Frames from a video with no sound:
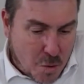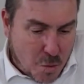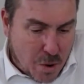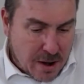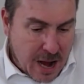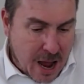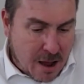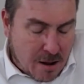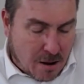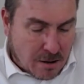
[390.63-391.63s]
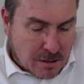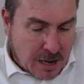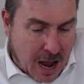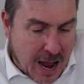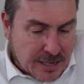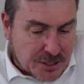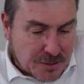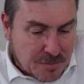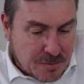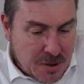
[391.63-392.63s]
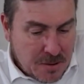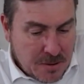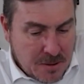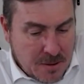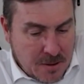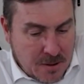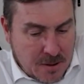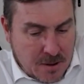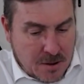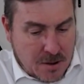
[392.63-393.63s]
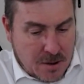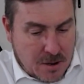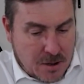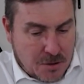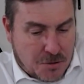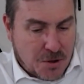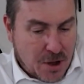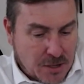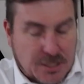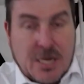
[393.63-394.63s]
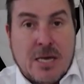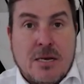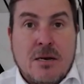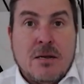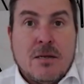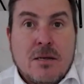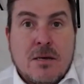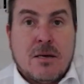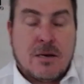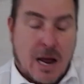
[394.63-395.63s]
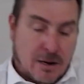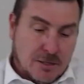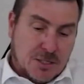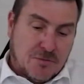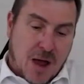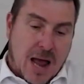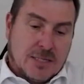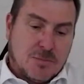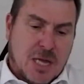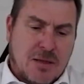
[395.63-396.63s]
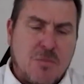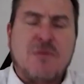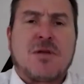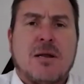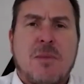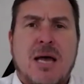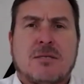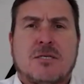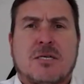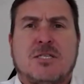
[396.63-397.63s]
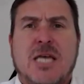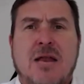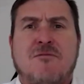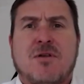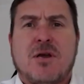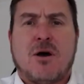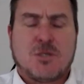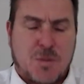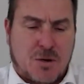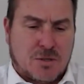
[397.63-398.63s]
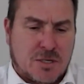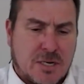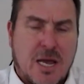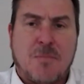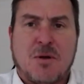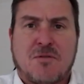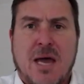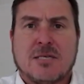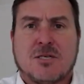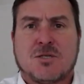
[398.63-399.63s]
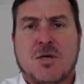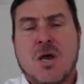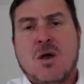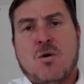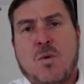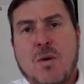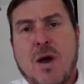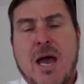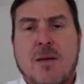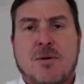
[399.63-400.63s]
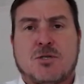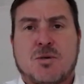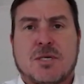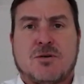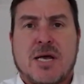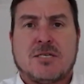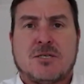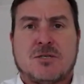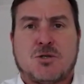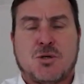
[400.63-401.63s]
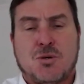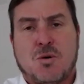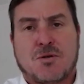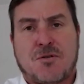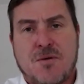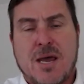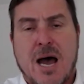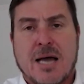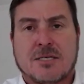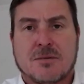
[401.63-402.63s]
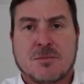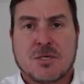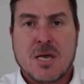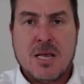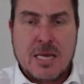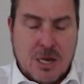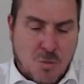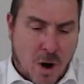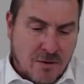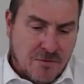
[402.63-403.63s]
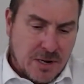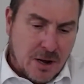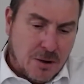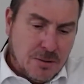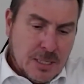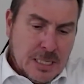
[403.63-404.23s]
We're now on item 13 in our list of items. I think we've done about 10 videos, because in a couple of cases we were able to address 2 or 3 items in one video.